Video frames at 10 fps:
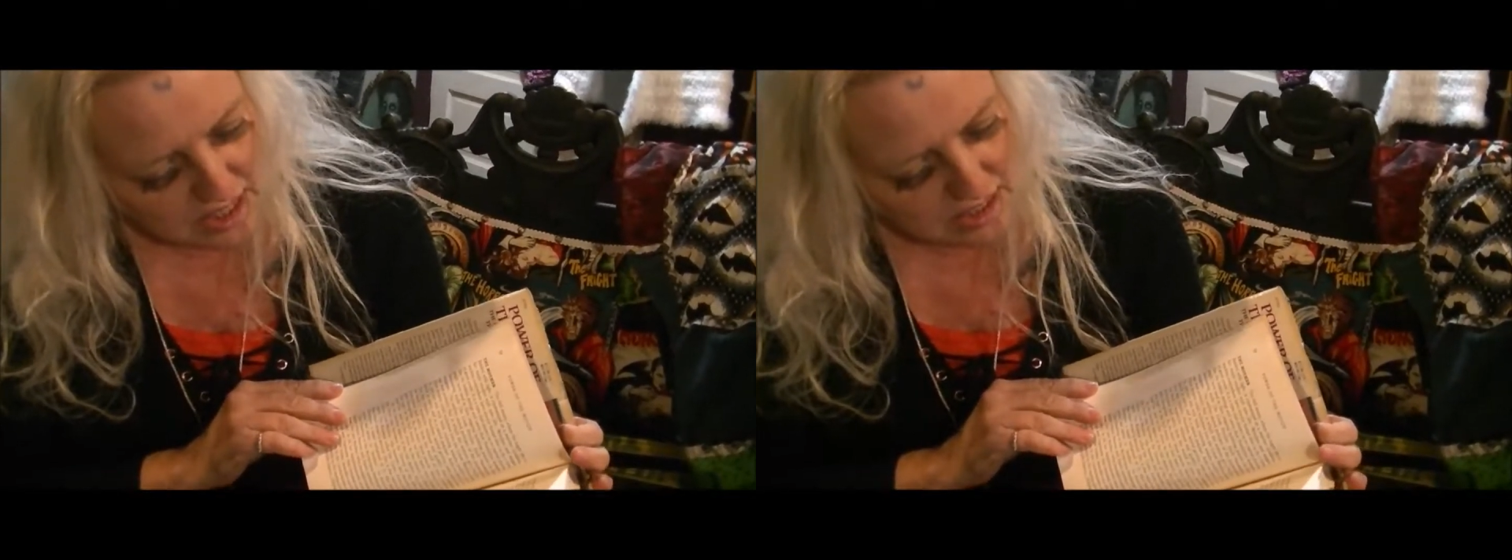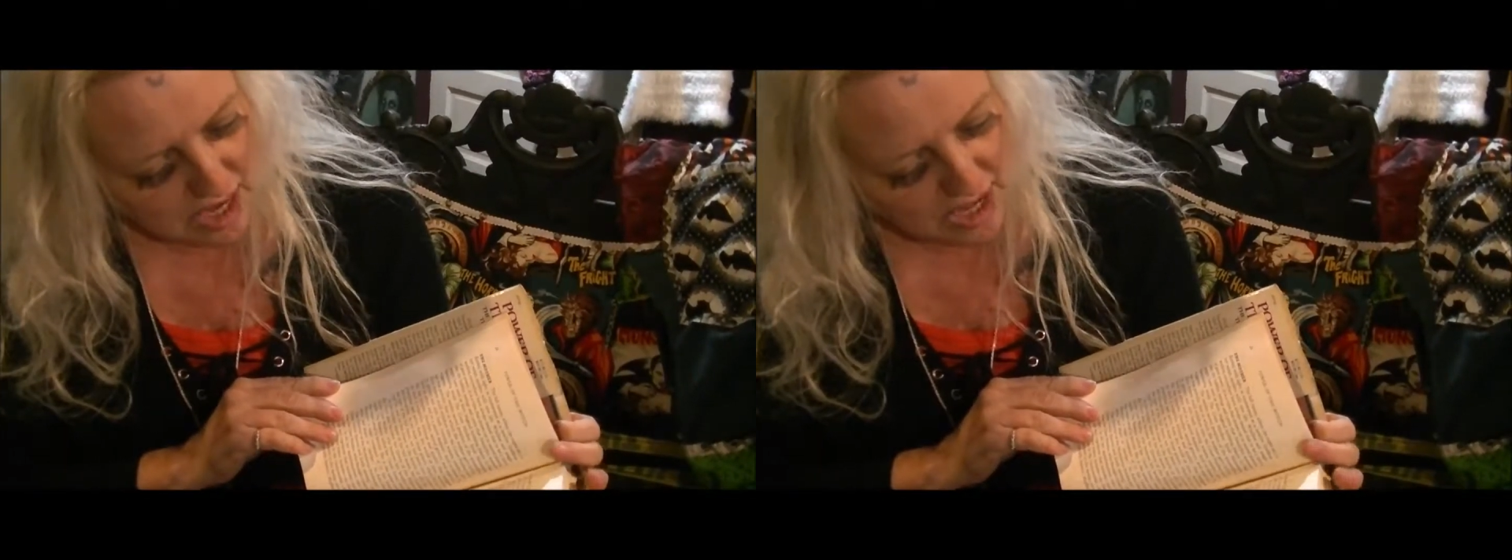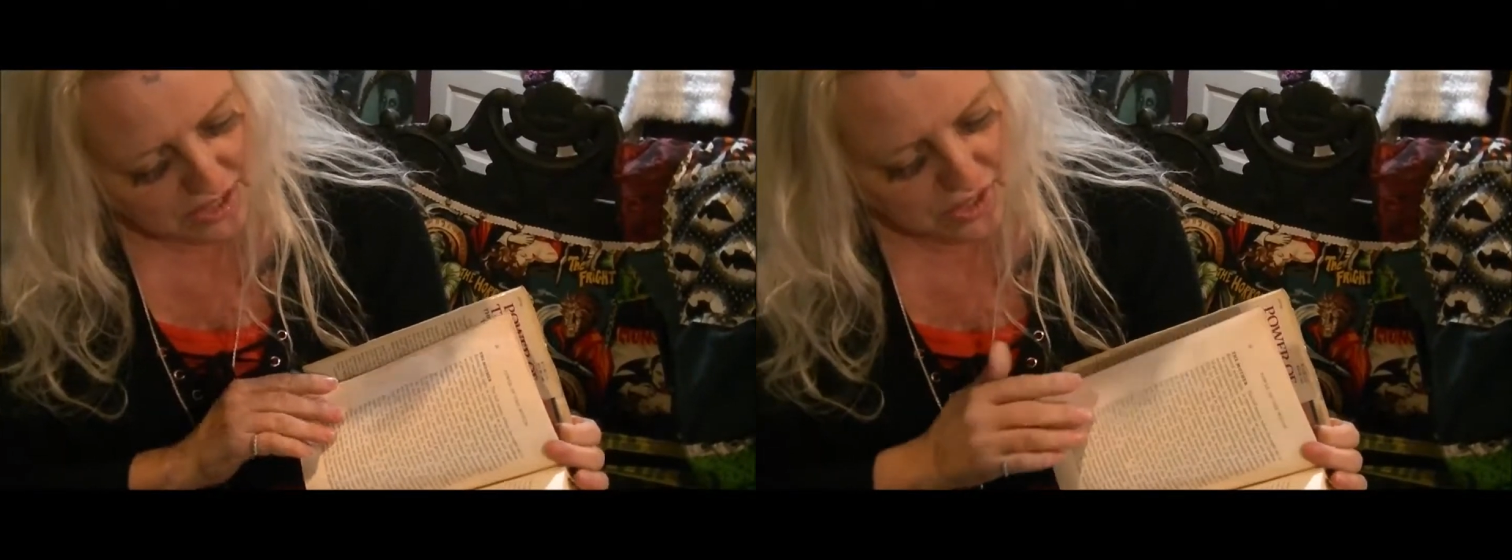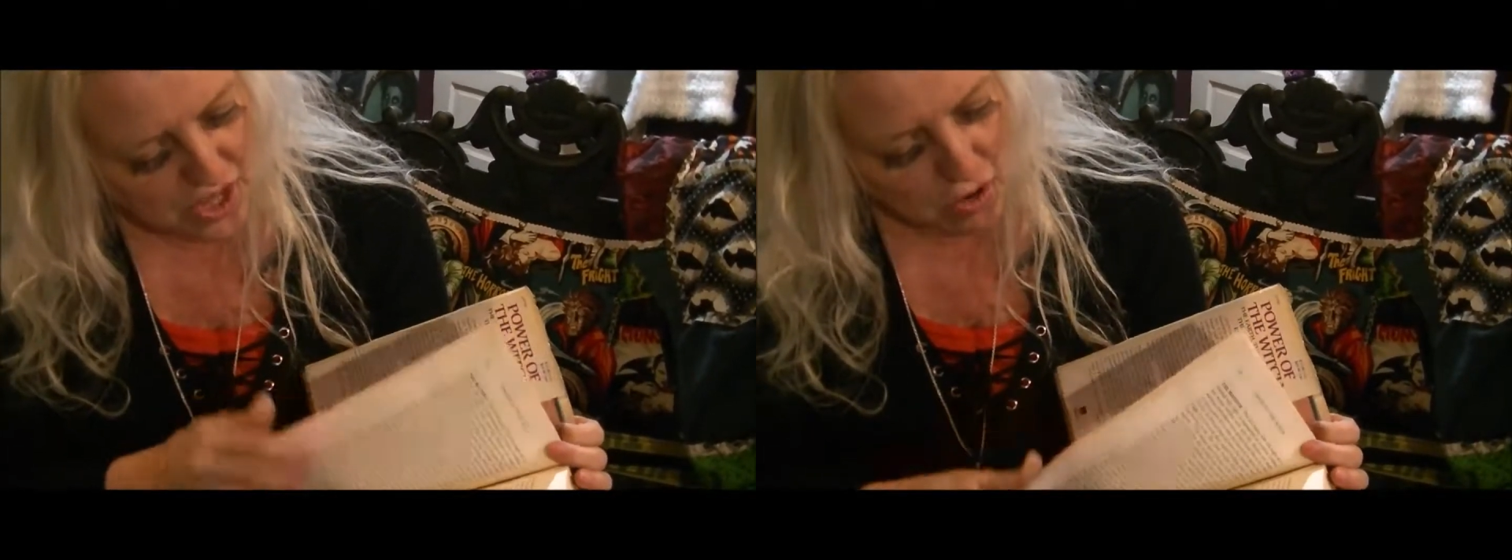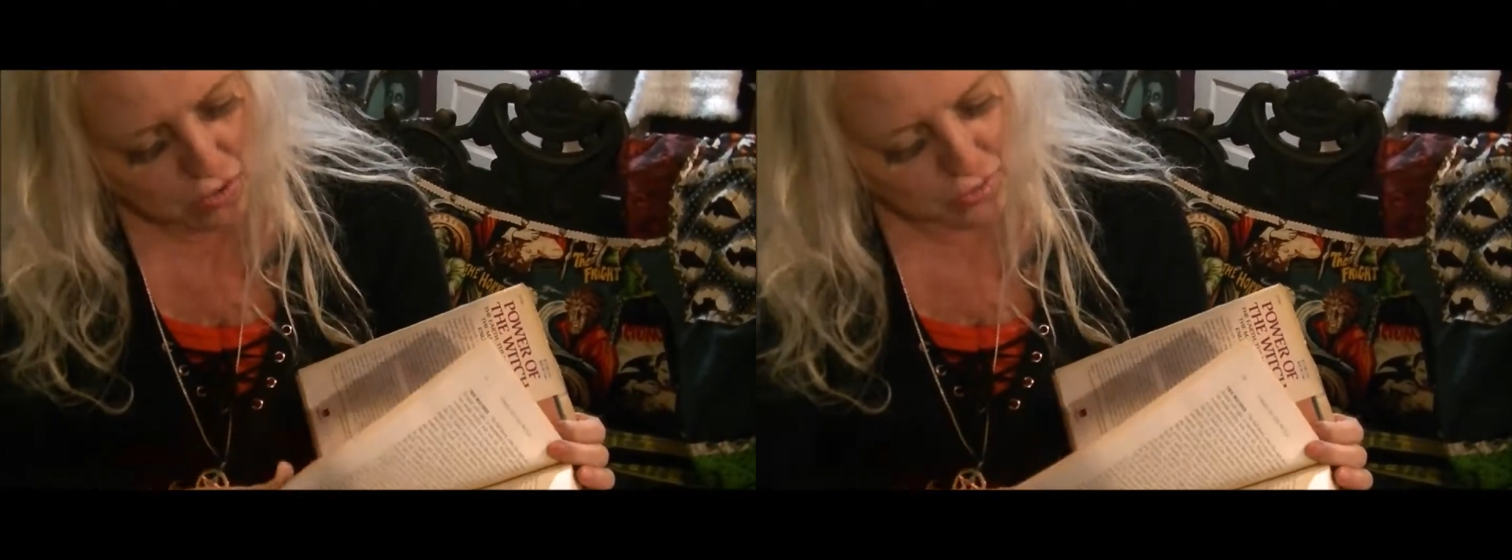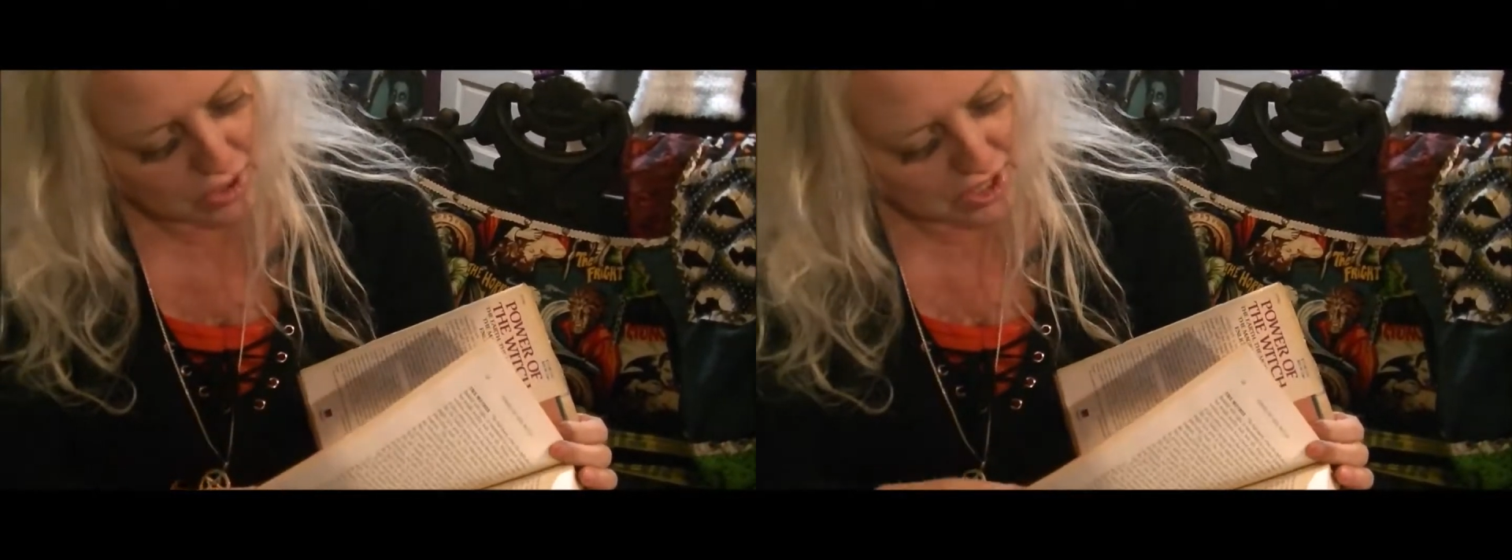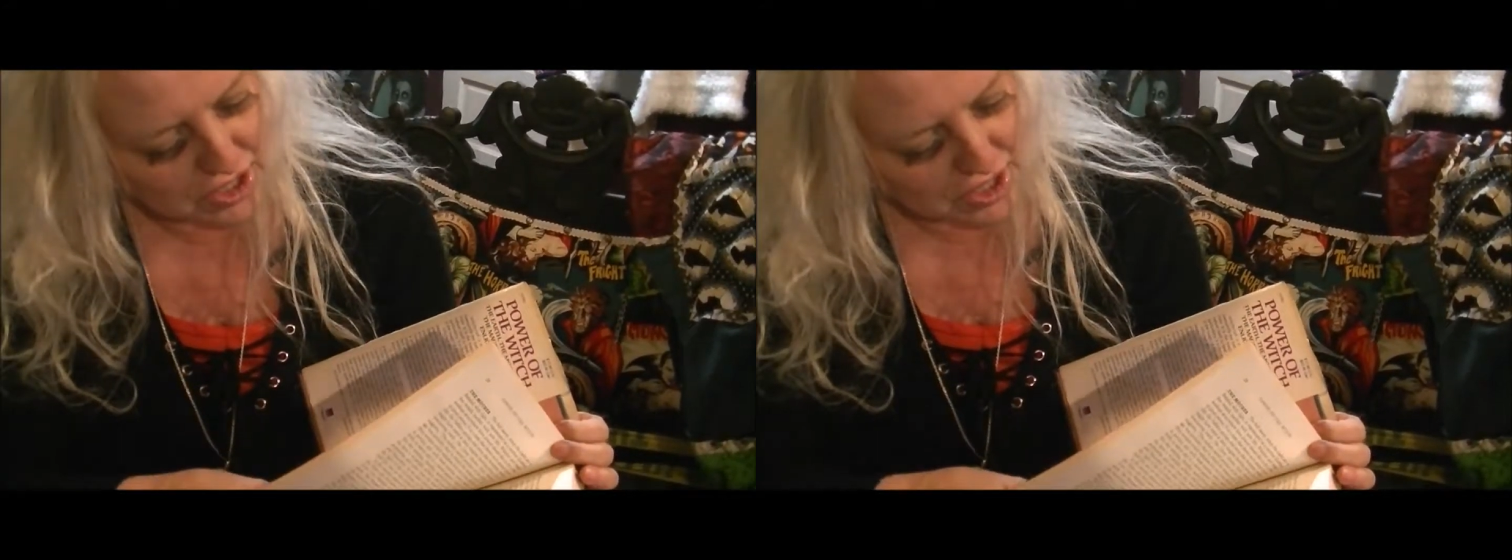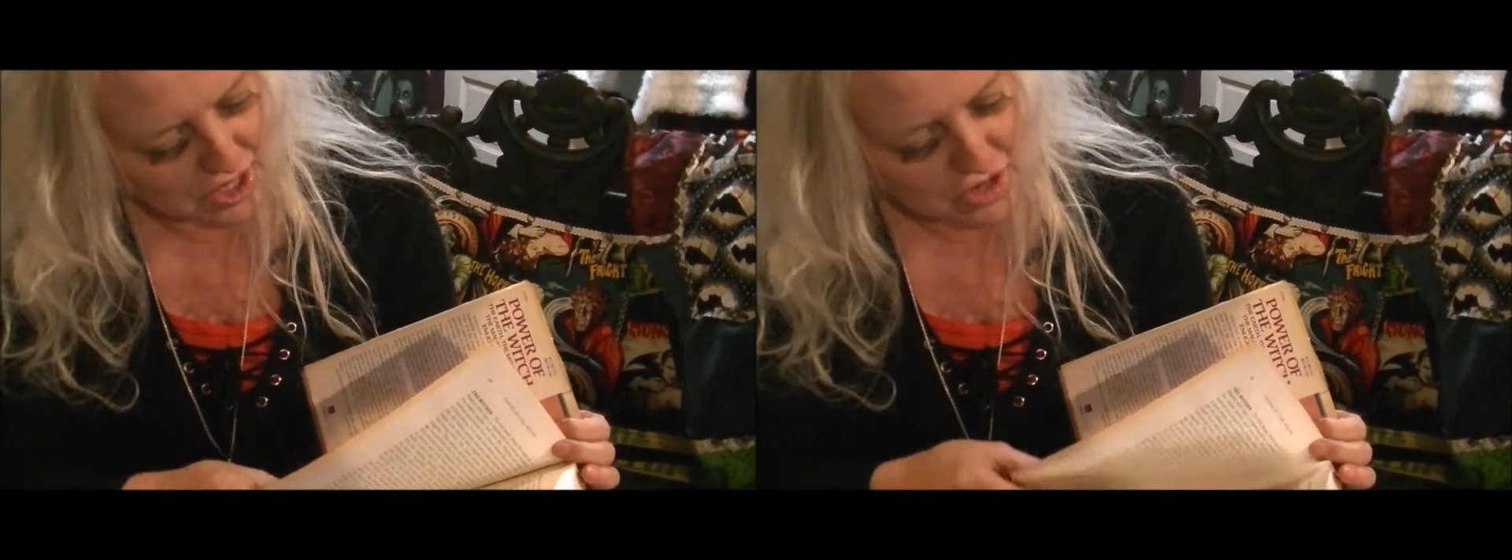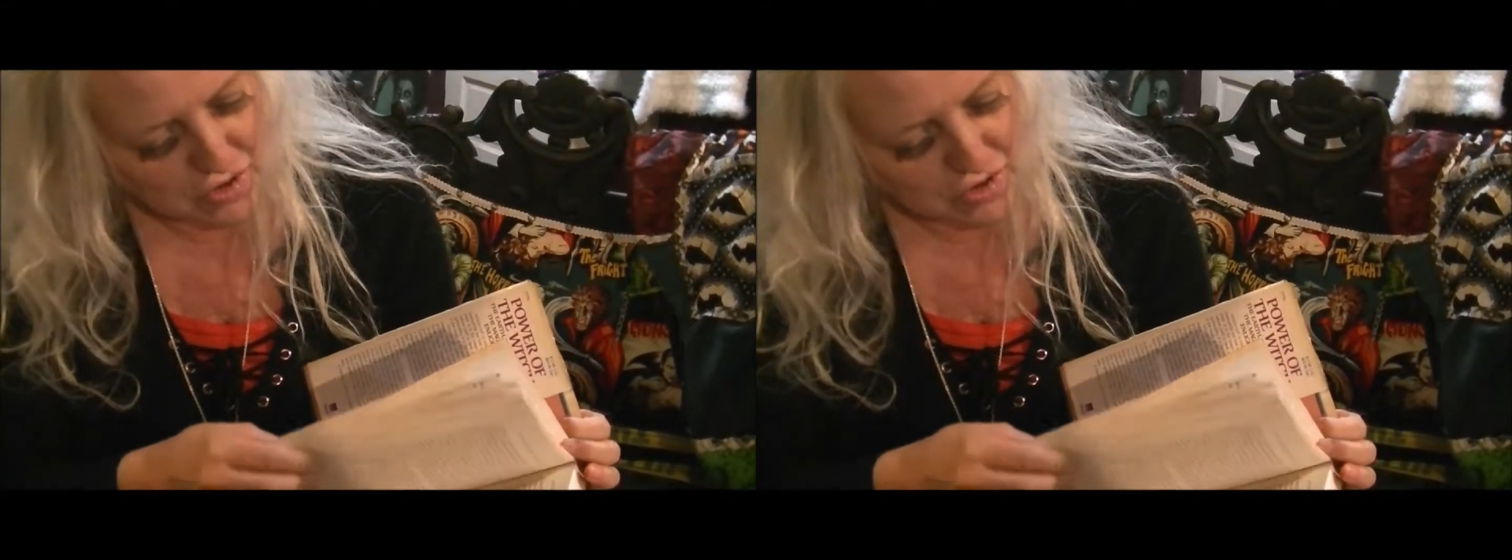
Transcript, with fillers: got the old religion in here.